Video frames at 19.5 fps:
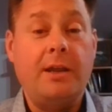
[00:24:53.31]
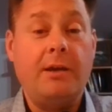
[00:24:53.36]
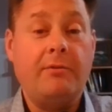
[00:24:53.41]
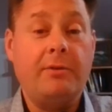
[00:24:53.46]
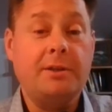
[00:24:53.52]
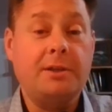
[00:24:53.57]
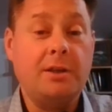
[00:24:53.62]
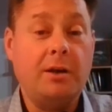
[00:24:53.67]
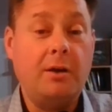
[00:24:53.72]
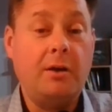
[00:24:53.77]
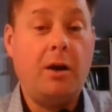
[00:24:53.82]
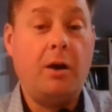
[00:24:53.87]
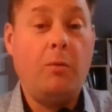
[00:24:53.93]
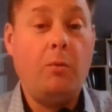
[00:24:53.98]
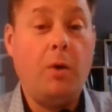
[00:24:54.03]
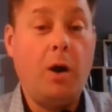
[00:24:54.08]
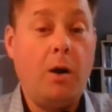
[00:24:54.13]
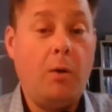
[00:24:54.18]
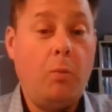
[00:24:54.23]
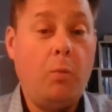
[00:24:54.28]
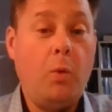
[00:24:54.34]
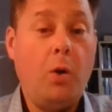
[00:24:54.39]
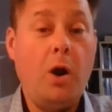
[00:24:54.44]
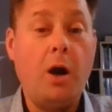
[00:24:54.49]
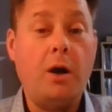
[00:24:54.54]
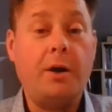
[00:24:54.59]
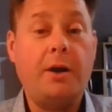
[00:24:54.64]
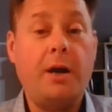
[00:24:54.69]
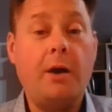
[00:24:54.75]
There is a
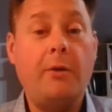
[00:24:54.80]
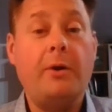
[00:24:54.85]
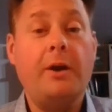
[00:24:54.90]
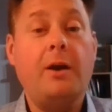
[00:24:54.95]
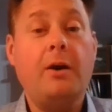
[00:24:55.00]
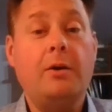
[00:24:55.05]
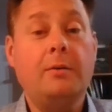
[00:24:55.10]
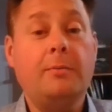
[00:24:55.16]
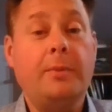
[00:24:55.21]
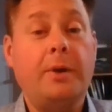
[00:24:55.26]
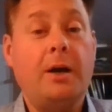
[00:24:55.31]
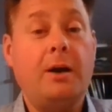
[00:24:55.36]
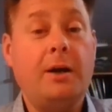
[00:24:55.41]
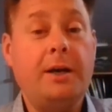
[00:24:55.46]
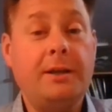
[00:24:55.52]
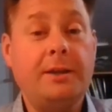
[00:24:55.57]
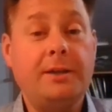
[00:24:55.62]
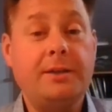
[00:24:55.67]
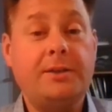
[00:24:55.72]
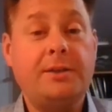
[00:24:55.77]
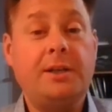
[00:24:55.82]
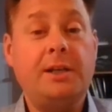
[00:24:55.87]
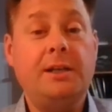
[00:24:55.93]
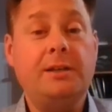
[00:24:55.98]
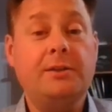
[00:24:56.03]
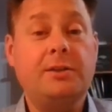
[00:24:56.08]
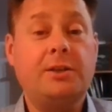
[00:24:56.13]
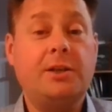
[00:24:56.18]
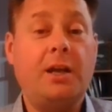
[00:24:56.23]
work going on behind the
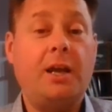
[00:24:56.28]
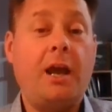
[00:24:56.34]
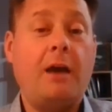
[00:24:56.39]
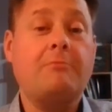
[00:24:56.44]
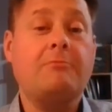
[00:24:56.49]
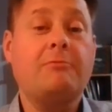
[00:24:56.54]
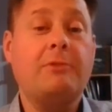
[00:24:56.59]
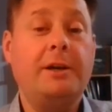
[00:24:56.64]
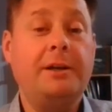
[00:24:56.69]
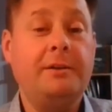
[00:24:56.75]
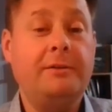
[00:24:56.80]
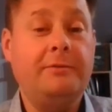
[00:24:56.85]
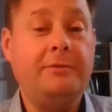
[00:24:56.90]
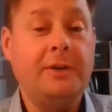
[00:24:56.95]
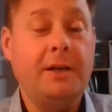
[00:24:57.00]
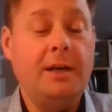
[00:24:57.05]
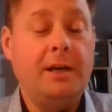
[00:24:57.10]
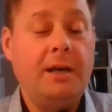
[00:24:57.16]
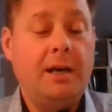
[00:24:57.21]
scenes to get rid of